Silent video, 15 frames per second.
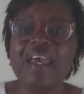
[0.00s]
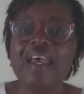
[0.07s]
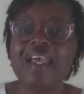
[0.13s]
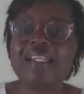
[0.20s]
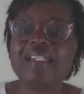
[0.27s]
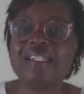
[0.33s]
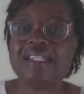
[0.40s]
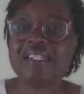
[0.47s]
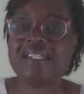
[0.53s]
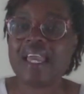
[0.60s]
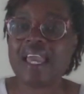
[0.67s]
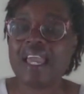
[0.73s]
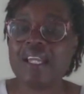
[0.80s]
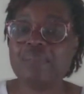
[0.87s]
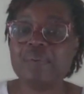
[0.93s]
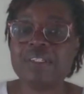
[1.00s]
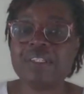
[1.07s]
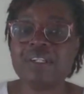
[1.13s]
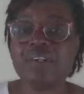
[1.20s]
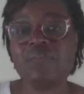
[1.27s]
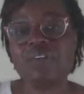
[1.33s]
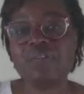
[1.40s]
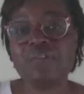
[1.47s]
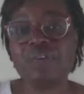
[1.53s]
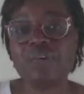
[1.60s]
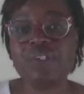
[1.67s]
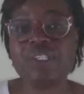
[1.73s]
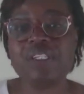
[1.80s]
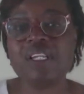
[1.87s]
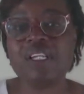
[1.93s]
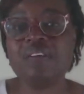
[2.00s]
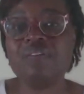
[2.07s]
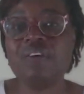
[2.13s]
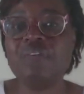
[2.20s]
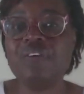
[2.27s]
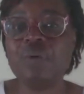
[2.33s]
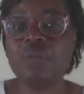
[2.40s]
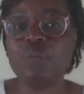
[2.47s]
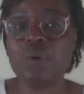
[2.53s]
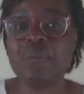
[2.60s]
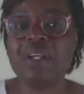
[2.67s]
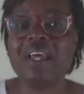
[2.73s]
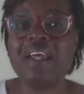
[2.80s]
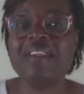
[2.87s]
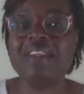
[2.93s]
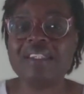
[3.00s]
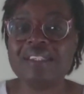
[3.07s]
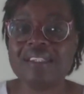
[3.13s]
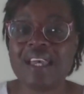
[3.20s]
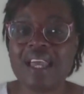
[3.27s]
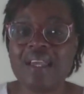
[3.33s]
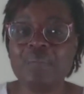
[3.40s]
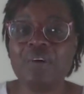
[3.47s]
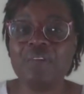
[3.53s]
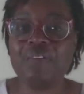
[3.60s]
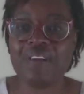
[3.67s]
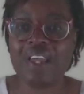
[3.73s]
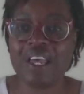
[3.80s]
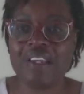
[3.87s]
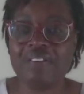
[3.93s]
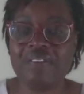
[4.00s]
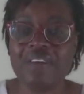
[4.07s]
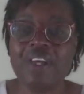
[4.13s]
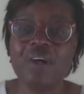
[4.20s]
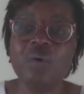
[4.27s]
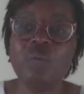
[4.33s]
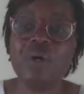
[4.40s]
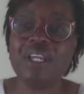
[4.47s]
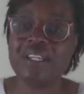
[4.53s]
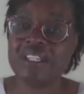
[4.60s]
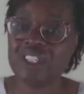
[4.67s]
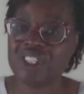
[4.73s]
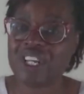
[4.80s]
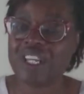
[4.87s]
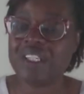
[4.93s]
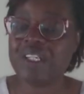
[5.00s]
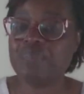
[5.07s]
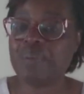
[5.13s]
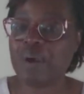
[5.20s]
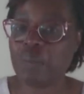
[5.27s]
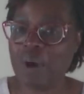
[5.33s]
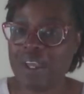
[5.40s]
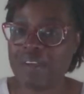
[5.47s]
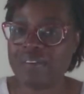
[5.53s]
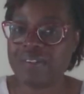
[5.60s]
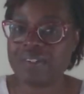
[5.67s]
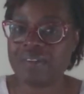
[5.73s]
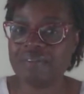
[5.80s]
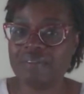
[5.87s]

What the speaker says: And 68% of divorces involving women at this time of life were initiated by wives.